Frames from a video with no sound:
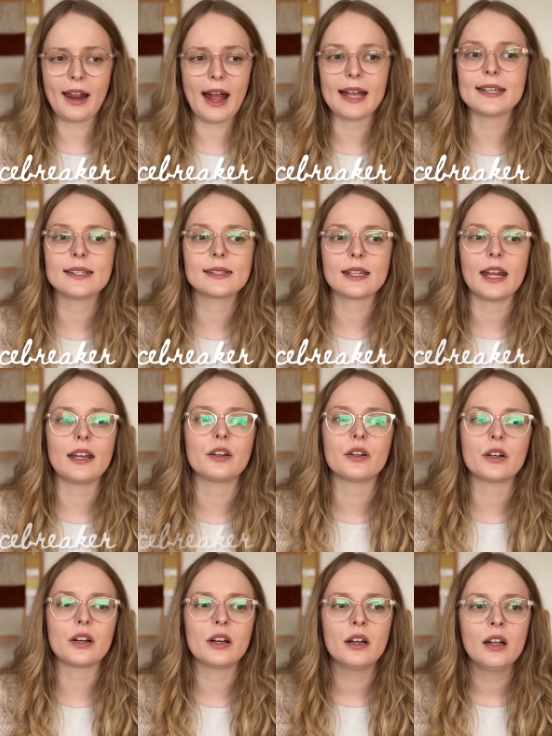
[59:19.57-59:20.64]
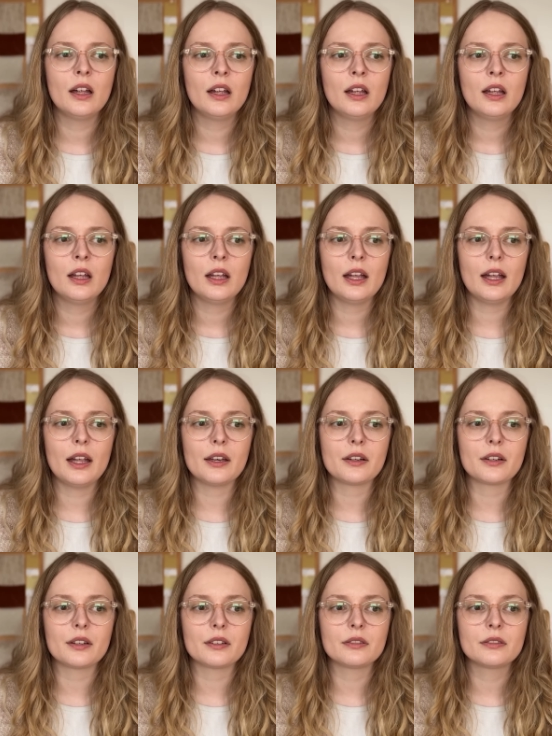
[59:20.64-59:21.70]
ice skater and
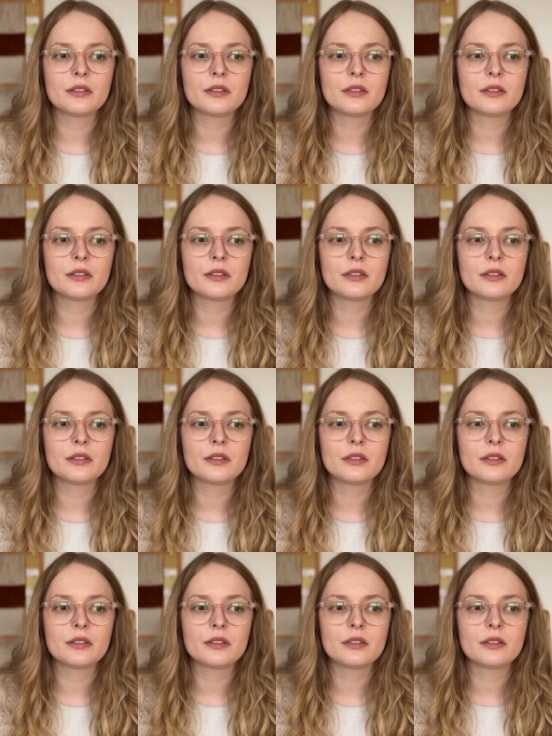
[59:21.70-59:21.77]
a